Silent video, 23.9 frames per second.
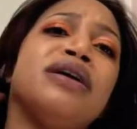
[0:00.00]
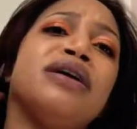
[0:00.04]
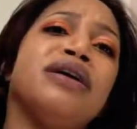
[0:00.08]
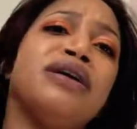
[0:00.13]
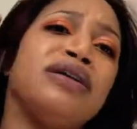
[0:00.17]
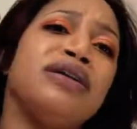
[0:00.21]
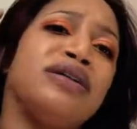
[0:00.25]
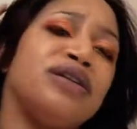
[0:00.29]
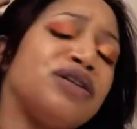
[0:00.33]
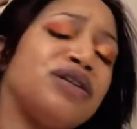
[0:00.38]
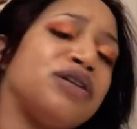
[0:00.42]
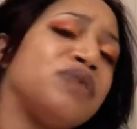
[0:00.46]

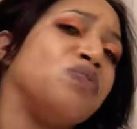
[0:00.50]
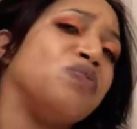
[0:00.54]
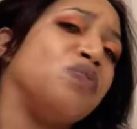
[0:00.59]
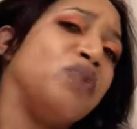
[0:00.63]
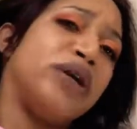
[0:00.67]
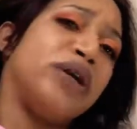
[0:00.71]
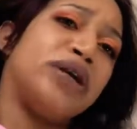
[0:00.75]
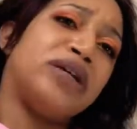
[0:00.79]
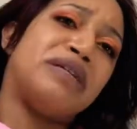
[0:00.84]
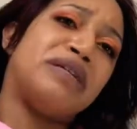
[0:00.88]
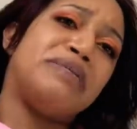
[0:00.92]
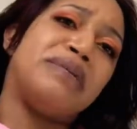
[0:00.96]
it's just
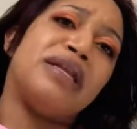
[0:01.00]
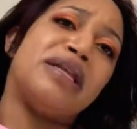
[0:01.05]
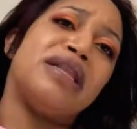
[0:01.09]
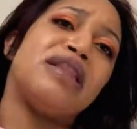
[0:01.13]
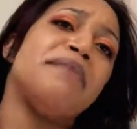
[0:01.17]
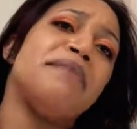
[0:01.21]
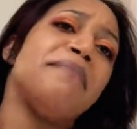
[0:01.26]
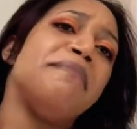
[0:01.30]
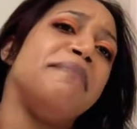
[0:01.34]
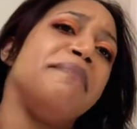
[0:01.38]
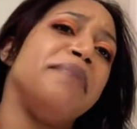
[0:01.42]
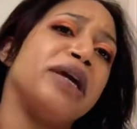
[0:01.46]
weird to me that
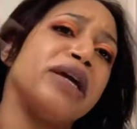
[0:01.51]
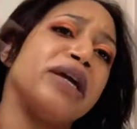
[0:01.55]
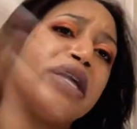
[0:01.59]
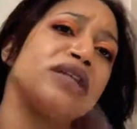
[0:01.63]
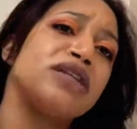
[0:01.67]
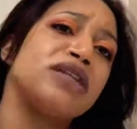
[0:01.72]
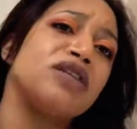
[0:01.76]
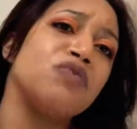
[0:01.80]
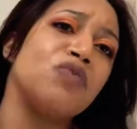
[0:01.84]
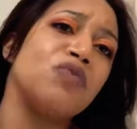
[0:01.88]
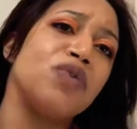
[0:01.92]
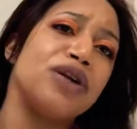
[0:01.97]
the
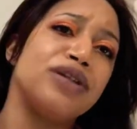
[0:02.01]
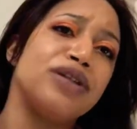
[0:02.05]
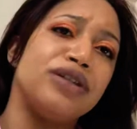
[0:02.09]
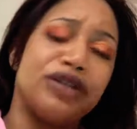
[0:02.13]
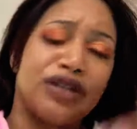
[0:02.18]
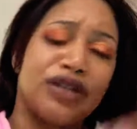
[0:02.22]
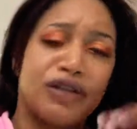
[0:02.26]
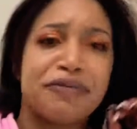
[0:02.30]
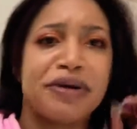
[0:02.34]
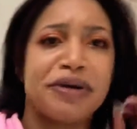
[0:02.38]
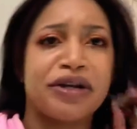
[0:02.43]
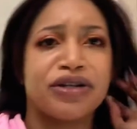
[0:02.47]
biggest ones
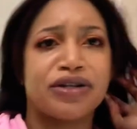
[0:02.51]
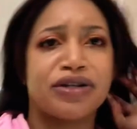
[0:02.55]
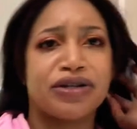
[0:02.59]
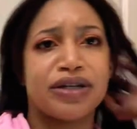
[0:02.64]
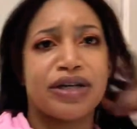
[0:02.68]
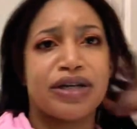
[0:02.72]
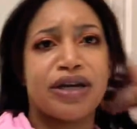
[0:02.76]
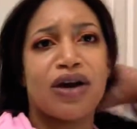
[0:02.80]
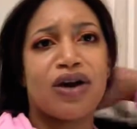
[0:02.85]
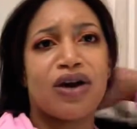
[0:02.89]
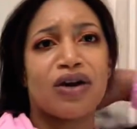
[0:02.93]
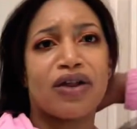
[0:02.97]

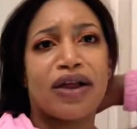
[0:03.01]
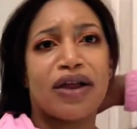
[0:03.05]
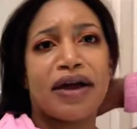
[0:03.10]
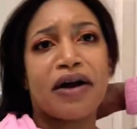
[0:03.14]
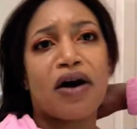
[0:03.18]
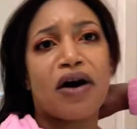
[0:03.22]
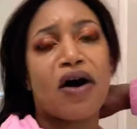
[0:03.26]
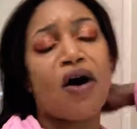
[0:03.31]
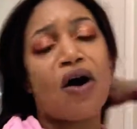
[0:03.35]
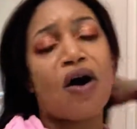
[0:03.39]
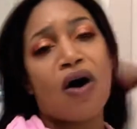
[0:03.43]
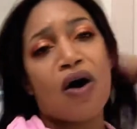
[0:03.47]
especially are like
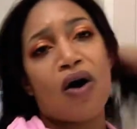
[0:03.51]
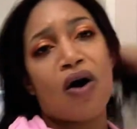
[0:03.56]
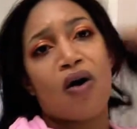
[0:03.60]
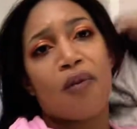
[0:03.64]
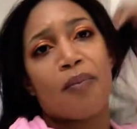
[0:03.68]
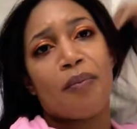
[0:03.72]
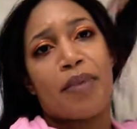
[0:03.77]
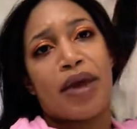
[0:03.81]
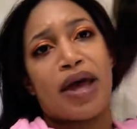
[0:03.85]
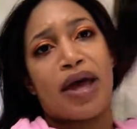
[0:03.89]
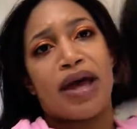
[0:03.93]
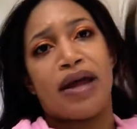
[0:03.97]
all
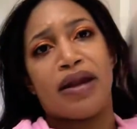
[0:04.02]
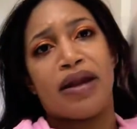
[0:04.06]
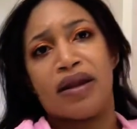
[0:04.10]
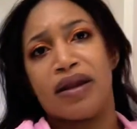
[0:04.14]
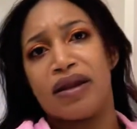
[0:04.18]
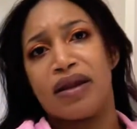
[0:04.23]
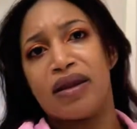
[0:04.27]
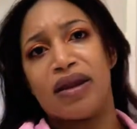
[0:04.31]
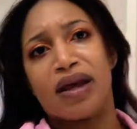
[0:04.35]
men.